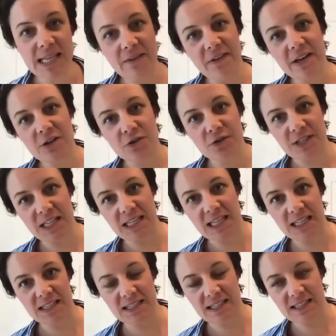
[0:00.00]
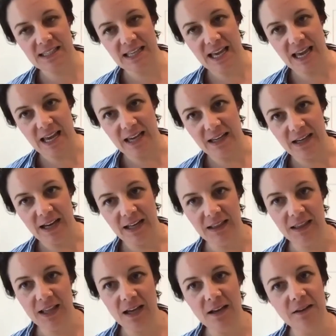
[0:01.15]
have interesting things to say. I
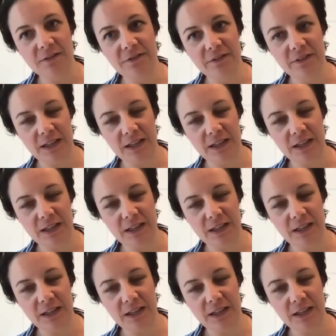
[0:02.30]
love